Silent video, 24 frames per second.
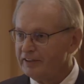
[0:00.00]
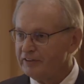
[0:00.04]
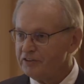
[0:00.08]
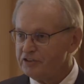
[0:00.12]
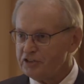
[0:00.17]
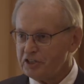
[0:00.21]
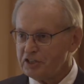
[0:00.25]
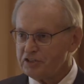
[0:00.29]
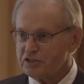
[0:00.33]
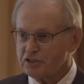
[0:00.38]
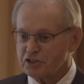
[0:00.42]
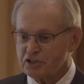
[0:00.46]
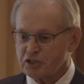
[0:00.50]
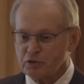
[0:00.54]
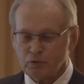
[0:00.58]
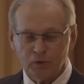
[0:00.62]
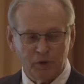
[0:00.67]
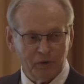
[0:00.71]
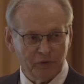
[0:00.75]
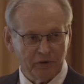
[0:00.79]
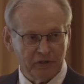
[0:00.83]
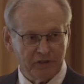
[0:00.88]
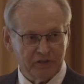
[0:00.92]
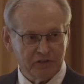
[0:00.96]
Jesus
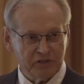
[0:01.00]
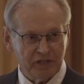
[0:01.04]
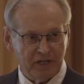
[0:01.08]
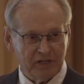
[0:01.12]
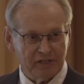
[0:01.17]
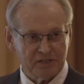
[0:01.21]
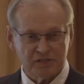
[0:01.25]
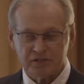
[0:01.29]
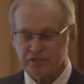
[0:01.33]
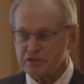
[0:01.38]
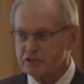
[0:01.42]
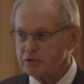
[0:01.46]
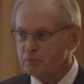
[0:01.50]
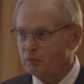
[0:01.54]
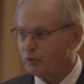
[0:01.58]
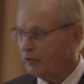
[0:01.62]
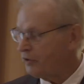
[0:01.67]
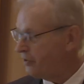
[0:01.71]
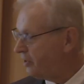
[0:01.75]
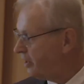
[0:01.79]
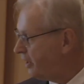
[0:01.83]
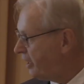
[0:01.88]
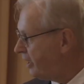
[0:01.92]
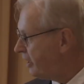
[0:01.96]
quoted Genesis more
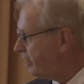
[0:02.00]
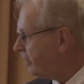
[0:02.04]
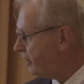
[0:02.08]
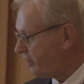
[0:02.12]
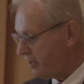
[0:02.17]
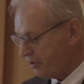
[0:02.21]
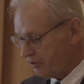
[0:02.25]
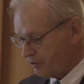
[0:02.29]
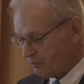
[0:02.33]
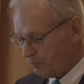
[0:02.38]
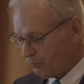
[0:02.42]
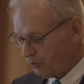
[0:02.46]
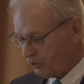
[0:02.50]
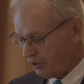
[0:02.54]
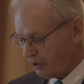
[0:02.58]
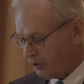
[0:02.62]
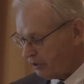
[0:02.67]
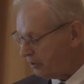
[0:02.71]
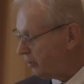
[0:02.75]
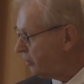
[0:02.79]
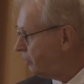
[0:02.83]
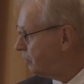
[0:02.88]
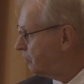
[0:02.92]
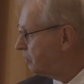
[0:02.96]
than any other book
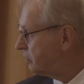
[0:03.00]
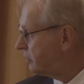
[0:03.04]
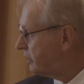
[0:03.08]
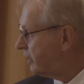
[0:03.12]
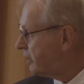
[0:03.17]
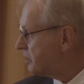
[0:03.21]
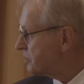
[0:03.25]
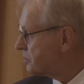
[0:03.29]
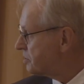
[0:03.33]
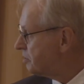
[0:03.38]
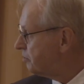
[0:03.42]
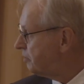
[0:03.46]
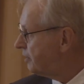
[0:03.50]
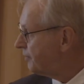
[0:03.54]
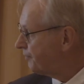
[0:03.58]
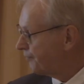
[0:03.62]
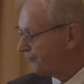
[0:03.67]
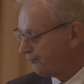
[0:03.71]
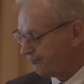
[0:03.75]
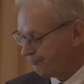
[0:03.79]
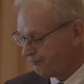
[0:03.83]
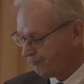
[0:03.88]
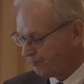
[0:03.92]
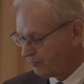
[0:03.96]
in the Old Testament.
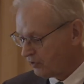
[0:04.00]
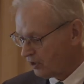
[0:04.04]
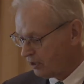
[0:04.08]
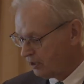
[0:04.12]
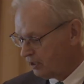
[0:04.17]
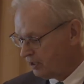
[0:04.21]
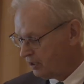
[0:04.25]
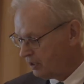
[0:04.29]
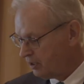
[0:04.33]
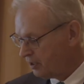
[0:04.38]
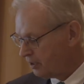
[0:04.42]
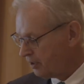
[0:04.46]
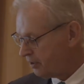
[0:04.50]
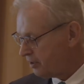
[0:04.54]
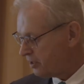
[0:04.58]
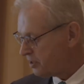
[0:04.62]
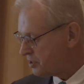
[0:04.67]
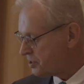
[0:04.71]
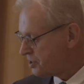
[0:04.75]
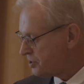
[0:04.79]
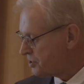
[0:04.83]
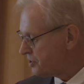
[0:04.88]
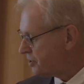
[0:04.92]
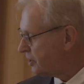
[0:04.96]

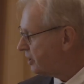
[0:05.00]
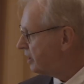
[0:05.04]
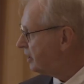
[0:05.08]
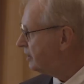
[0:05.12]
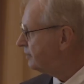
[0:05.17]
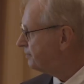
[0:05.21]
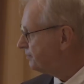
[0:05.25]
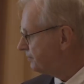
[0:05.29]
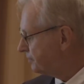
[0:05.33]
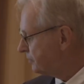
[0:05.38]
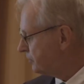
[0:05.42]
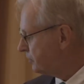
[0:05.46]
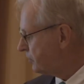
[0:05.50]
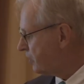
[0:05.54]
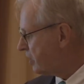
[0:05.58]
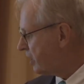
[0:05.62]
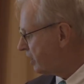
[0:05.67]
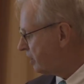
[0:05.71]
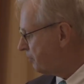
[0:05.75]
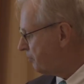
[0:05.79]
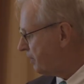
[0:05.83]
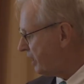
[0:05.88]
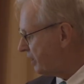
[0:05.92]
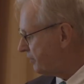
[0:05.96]
This
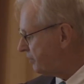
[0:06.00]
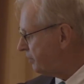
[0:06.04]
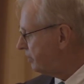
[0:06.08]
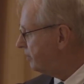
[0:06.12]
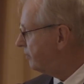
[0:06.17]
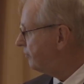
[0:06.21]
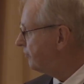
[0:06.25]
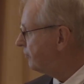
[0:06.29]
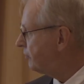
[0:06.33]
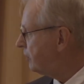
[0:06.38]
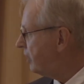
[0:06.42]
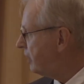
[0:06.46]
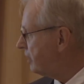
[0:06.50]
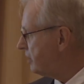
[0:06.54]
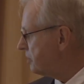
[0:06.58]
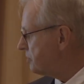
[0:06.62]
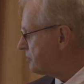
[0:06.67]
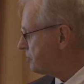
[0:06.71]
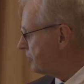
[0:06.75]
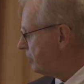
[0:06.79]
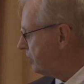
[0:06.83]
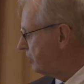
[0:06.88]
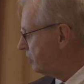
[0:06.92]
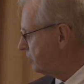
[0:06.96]
talk about the flood
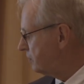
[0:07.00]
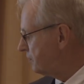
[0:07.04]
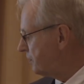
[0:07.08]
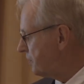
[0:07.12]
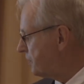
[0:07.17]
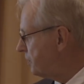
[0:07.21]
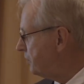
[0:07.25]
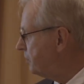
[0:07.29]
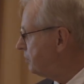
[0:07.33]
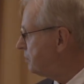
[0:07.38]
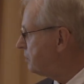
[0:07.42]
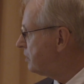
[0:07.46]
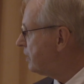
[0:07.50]
is all over the New